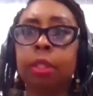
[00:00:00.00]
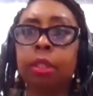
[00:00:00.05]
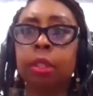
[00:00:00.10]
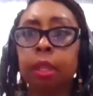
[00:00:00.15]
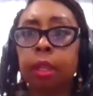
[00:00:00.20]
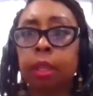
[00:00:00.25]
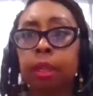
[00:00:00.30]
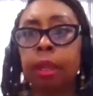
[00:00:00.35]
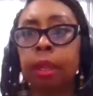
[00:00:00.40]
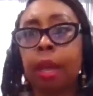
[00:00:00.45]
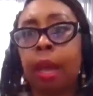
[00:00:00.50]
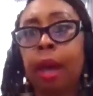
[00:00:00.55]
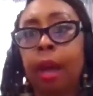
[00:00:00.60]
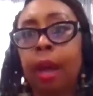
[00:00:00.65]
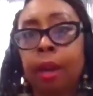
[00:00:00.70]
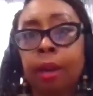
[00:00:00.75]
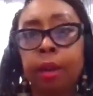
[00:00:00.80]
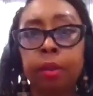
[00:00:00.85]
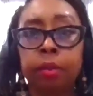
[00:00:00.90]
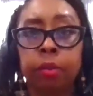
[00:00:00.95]
there's a
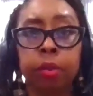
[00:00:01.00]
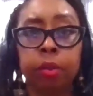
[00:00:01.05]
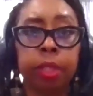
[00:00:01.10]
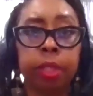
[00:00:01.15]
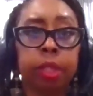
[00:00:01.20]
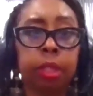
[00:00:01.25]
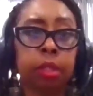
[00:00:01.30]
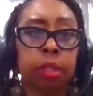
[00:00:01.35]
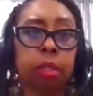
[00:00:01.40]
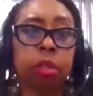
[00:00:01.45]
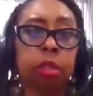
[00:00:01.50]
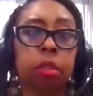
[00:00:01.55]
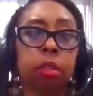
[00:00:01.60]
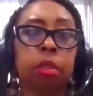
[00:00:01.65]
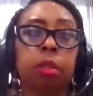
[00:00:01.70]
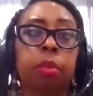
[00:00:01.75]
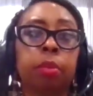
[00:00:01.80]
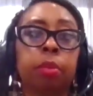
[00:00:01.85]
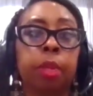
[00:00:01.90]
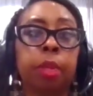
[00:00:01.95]
lot of reasons
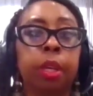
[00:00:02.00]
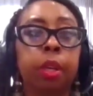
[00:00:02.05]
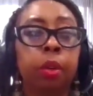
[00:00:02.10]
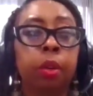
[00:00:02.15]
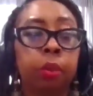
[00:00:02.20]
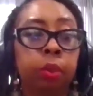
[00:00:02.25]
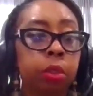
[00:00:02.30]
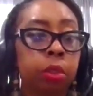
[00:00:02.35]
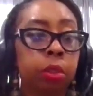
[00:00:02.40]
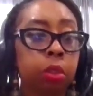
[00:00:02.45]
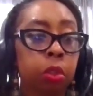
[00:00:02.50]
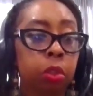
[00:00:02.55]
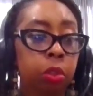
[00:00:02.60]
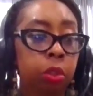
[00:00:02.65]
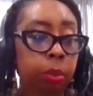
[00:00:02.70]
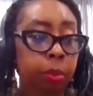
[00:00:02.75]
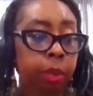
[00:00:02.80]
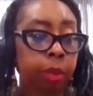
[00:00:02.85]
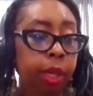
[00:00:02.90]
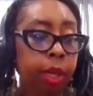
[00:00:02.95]
to be on
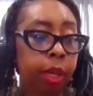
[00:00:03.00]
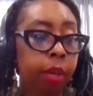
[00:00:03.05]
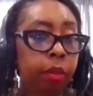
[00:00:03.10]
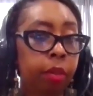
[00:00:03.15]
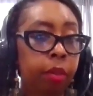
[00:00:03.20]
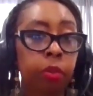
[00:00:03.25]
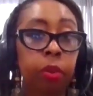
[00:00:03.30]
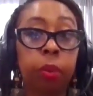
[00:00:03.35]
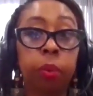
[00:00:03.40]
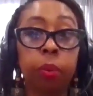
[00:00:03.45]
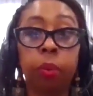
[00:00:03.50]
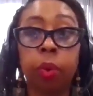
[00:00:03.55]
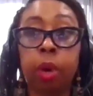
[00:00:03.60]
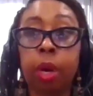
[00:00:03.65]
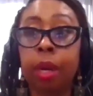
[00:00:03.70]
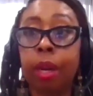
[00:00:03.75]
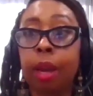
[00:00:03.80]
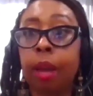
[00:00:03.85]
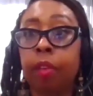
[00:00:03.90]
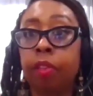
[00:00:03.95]
social media. For
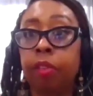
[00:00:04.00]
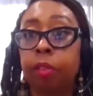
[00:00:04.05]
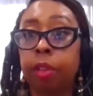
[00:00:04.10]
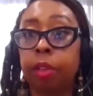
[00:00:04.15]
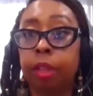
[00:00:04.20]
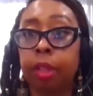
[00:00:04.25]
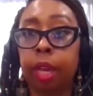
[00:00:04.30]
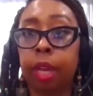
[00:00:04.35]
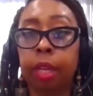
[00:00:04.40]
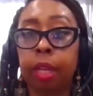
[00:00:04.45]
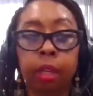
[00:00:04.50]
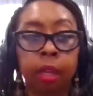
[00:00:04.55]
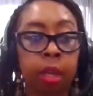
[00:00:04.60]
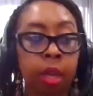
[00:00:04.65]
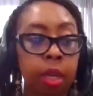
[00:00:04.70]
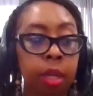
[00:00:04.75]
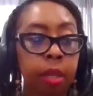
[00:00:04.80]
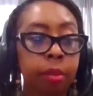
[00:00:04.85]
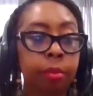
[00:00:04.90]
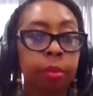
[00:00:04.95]
one, I feel like
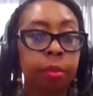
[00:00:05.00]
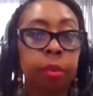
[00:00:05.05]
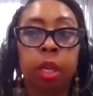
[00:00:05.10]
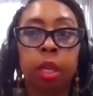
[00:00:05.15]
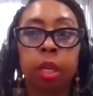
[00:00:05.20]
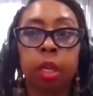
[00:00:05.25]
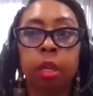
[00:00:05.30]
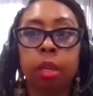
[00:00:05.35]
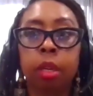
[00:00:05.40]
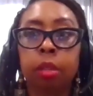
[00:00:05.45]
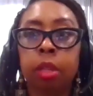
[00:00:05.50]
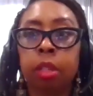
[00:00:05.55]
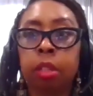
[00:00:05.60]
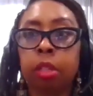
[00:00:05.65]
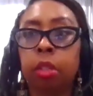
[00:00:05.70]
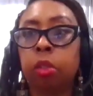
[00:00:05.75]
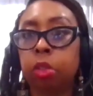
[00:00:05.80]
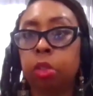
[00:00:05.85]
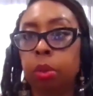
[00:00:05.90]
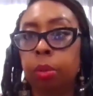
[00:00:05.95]
a
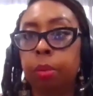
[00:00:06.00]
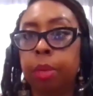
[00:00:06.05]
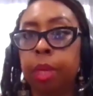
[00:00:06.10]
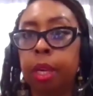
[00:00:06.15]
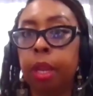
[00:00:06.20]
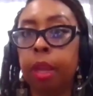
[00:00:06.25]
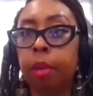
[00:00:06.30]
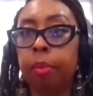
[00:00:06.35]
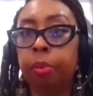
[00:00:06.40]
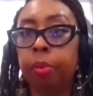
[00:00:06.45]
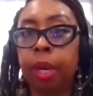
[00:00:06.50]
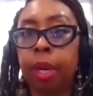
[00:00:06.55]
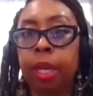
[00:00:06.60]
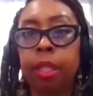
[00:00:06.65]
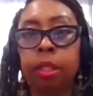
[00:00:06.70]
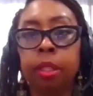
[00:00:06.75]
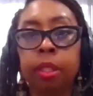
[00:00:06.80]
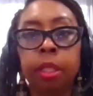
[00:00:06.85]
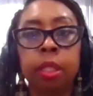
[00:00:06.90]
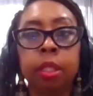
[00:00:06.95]
social media
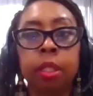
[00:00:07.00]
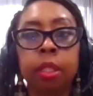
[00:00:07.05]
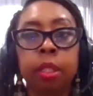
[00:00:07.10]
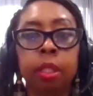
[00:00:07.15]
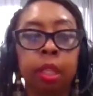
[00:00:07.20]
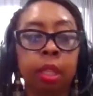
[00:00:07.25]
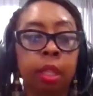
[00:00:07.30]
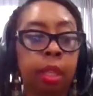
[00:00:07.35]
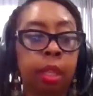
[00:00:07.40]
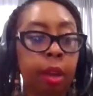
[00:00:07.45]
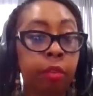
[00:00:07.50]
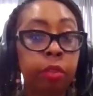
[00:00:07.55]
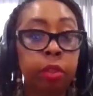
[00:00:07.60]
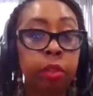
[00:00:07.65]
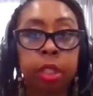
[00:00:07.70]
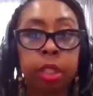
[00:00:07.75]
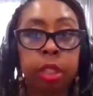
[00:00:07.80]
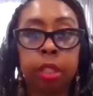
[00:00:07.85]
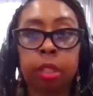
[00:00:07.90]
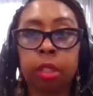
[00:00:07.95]
presence
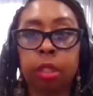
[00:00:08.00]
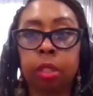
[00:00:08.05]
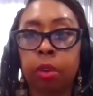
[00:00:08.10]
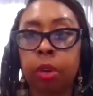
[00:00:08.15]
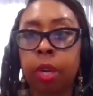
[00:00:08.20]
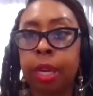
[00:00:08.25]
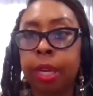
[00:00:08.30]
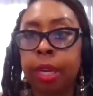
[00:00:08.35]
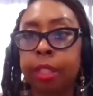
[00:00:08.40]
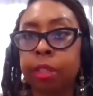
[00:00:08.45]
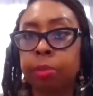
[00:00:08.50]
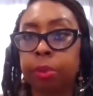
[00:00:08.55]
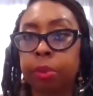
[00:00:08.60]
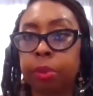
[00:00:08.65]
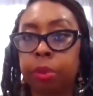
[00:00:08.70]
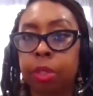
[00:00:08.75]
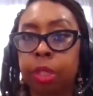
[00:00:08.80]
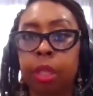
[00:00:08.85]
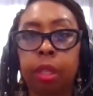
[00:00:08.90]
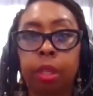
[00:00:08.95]
leverages your
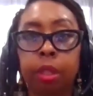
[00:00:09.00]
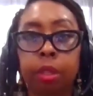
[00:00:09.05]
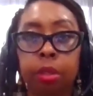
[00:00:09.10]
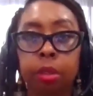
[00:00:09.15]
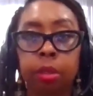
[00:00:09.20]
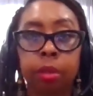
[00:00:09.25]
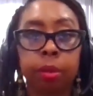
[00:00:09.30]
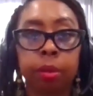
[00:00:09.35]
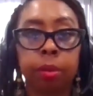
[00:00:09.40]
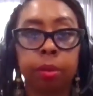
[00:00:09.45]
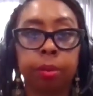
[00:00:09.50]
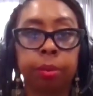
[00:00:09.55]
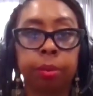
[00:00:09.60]
expertise